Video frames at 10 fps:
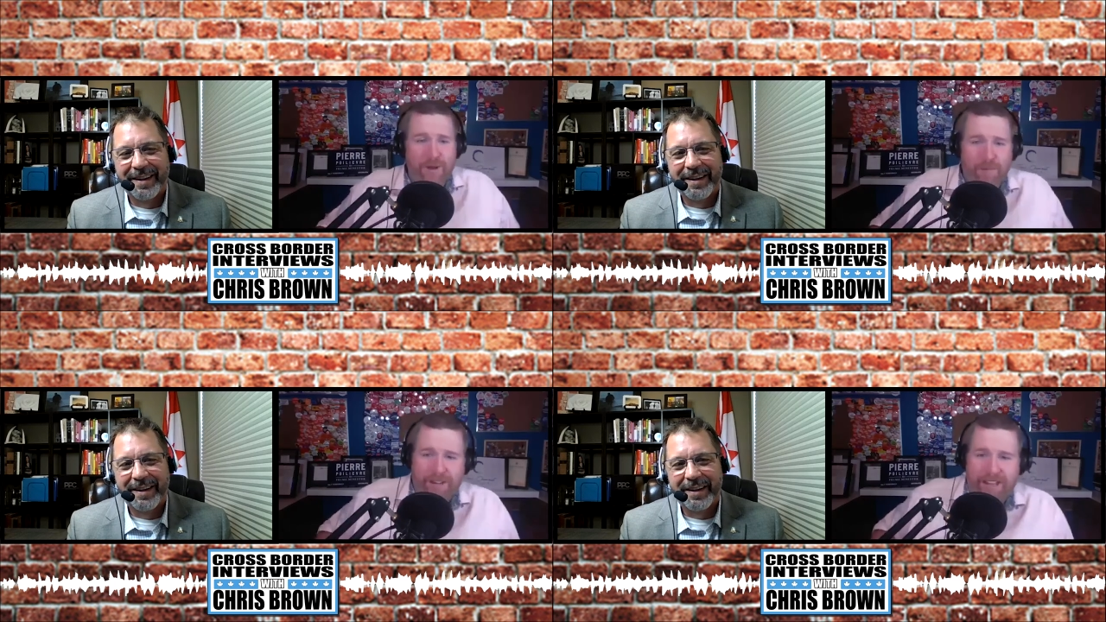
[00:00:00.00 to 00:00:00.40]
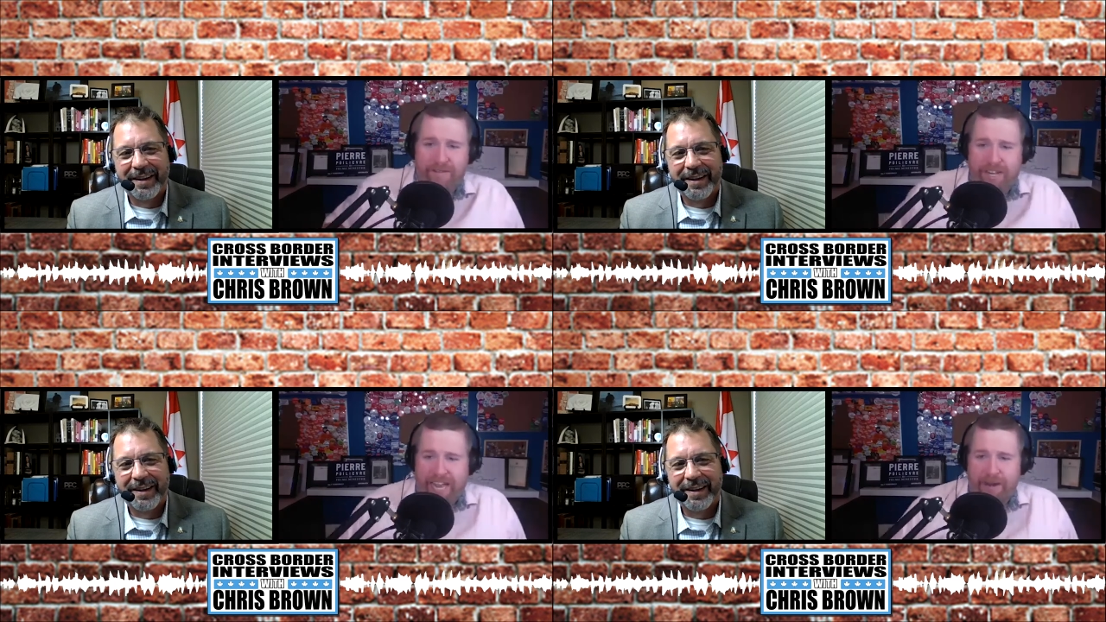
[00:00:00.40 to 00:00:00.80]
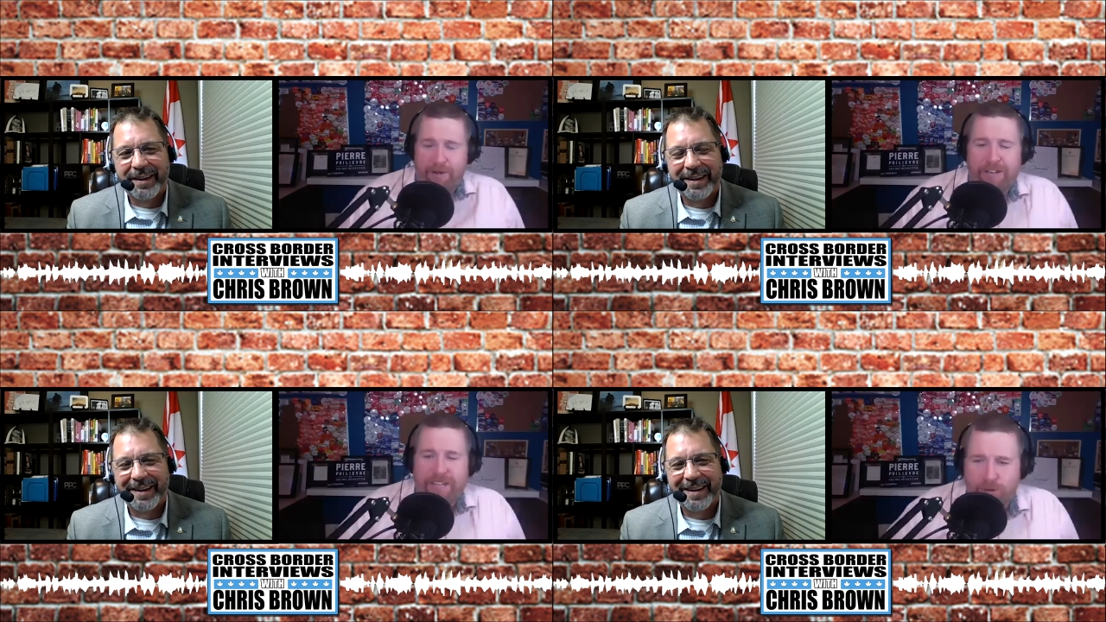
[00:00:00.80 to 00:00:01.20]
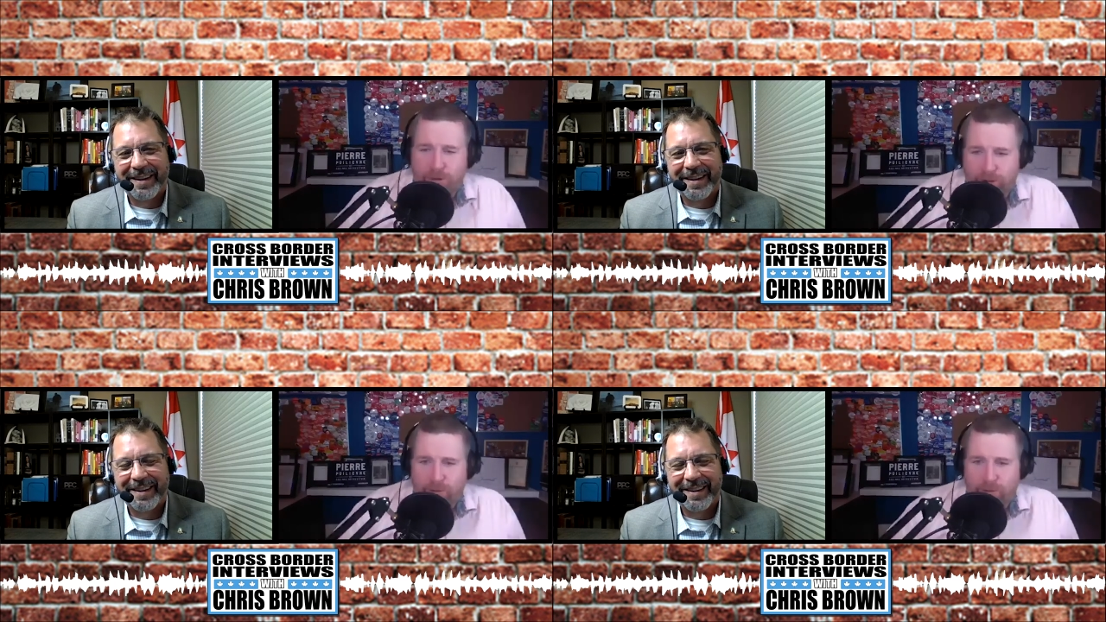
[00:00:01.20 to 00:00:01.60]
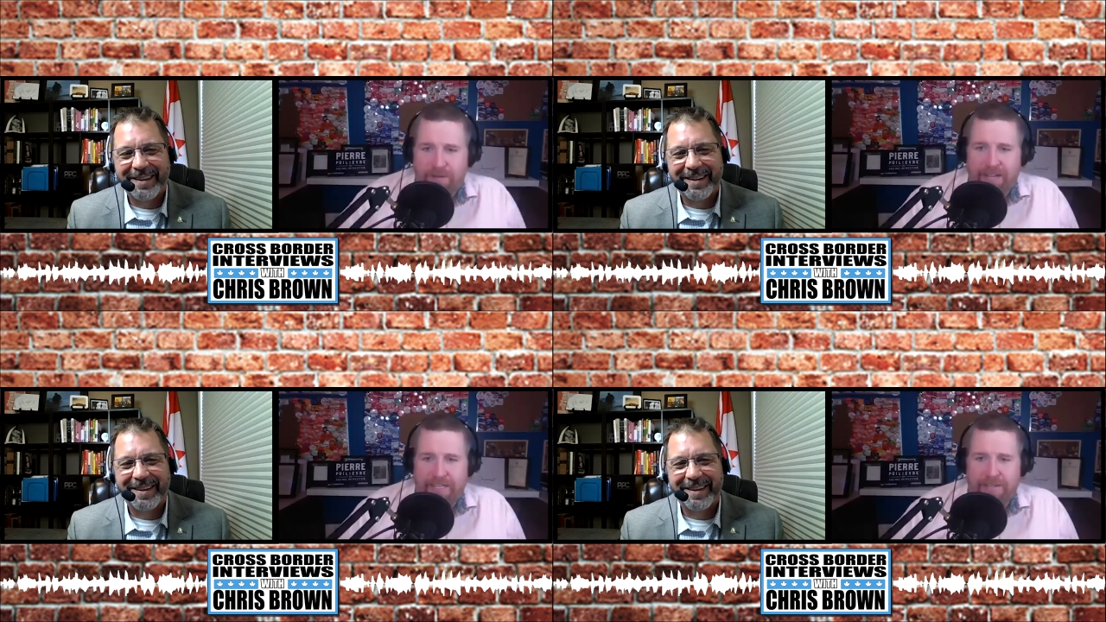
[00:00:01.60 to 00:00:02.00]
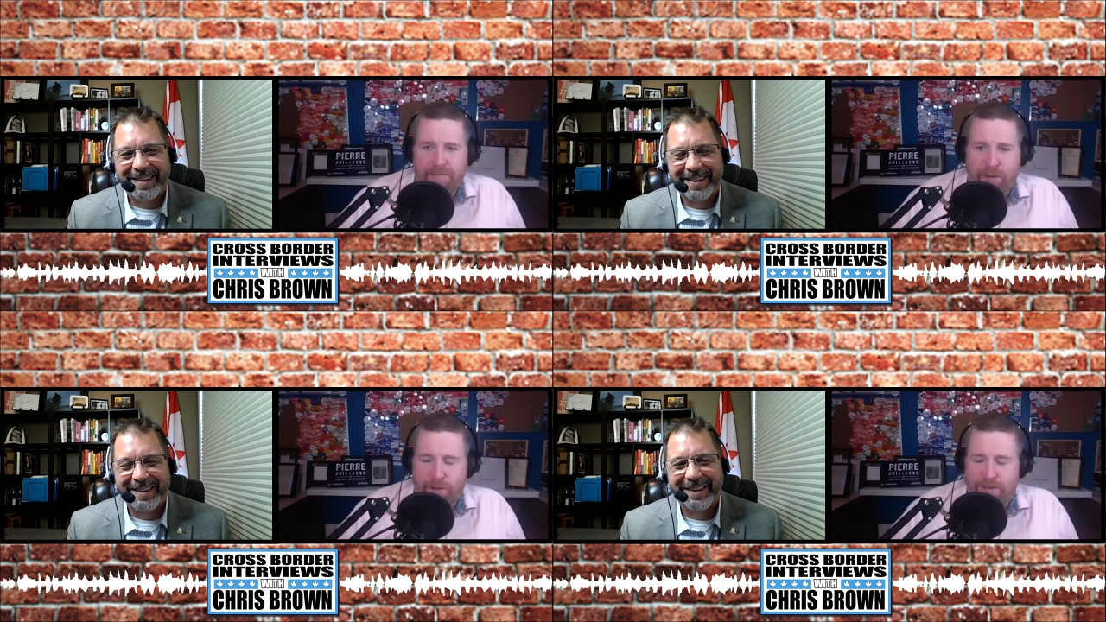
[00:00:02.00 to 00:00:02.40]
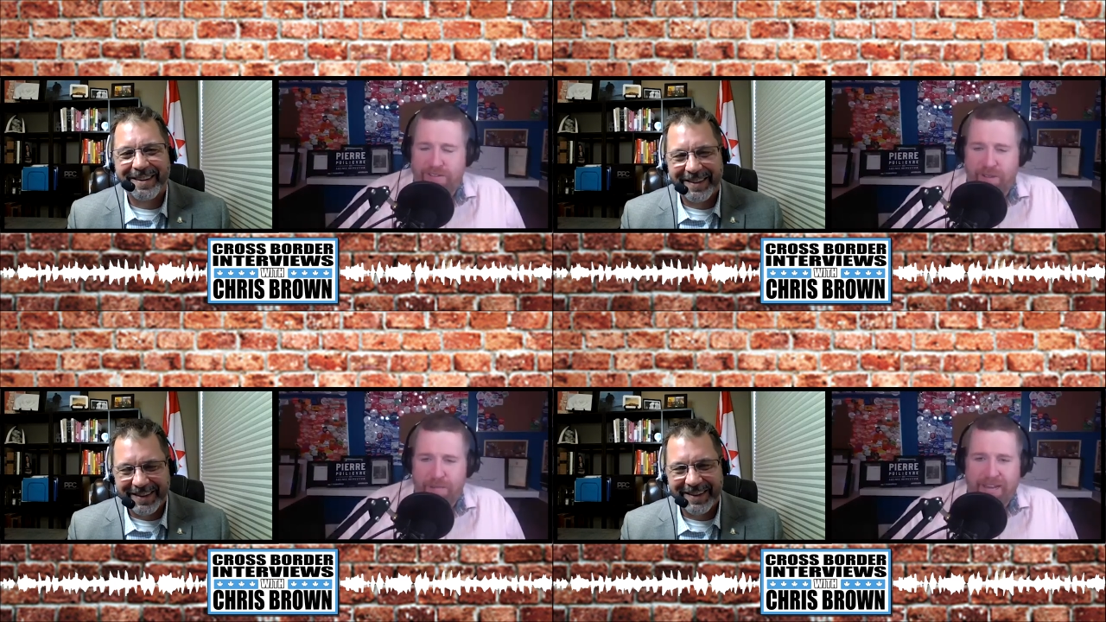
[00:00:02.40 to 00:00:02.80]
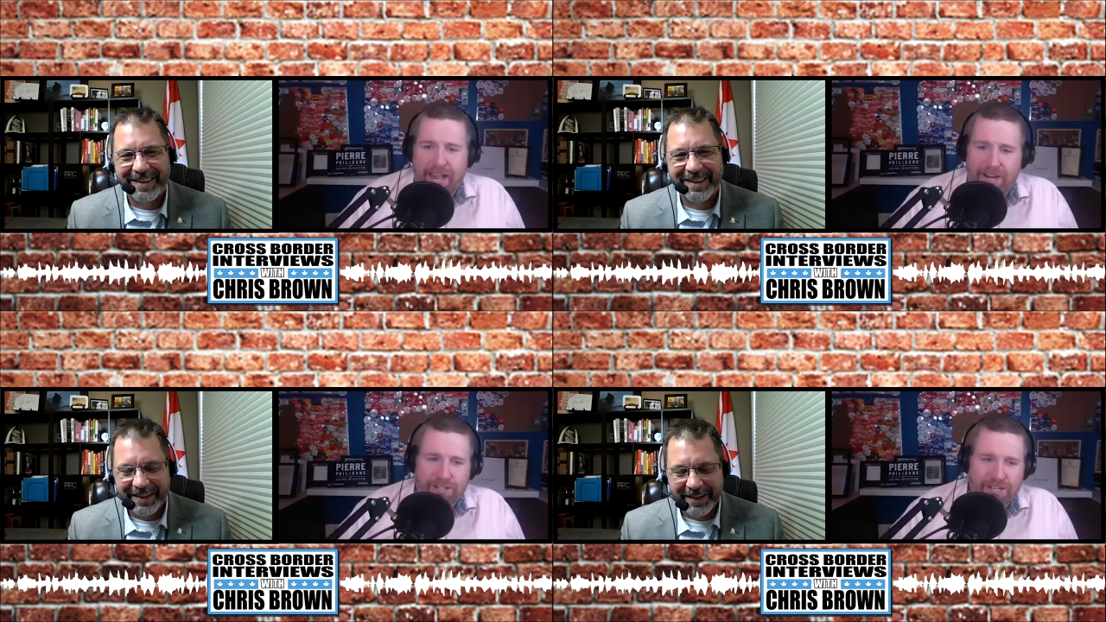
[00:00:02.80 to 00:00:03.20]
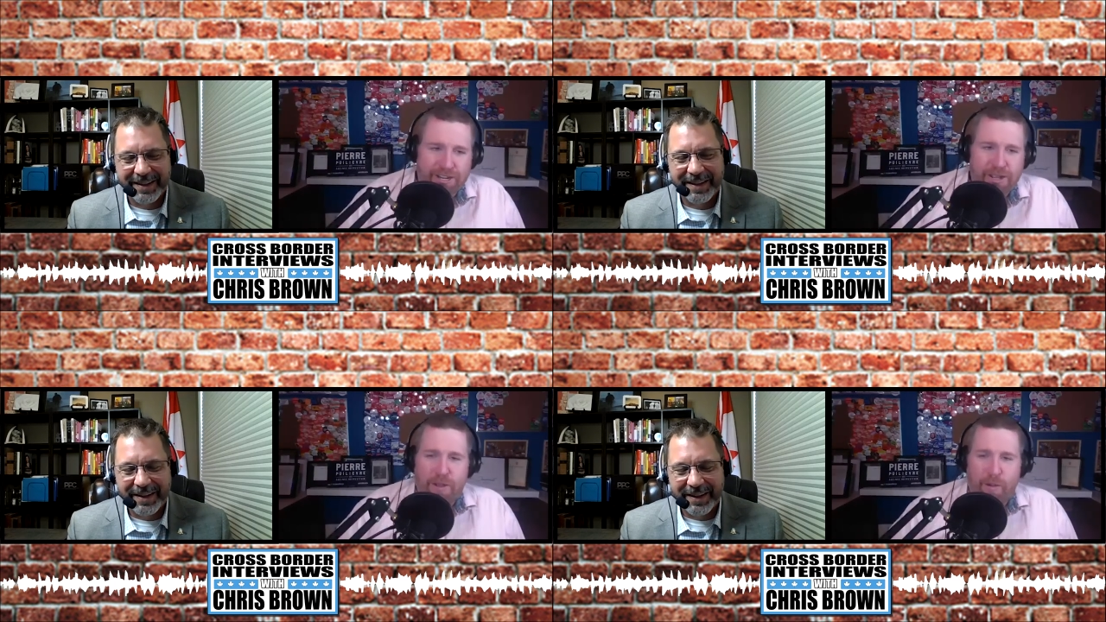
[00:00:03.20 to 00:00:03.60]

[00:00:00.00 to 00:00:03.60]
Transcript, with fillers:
Speaker 1: We'd love to get out and tour with him, get some photos of him in action.